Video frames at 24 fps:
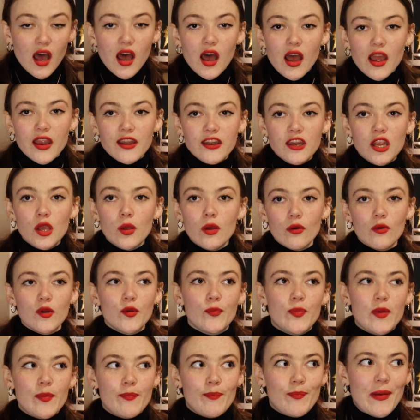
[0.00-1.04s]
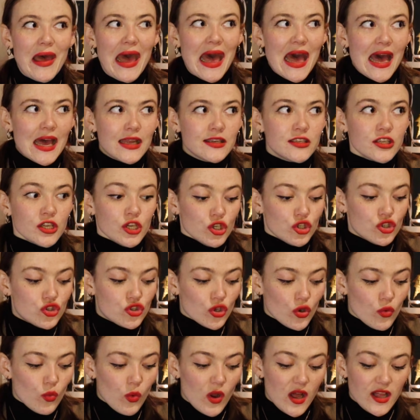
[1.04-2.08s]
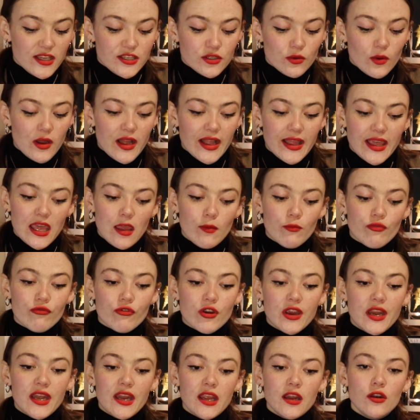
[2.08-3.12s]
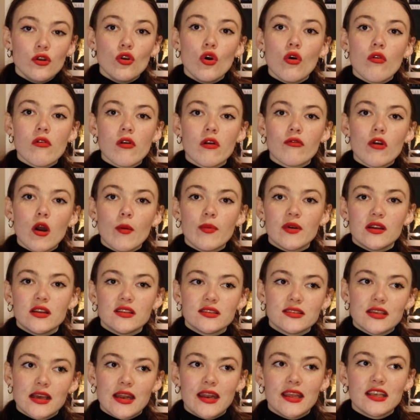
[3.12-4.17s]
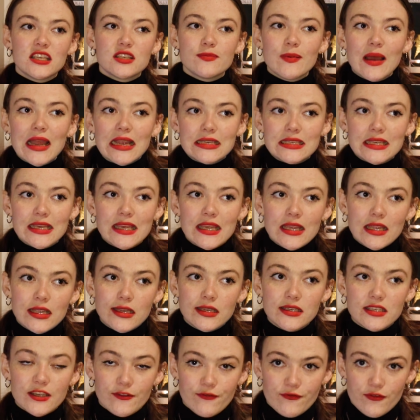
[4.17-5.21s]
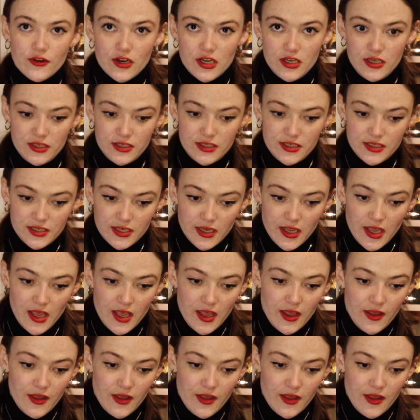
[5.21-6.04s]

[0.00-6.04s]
I knew it would be bad, so why do I keep reading Nora Roberts and expecting different?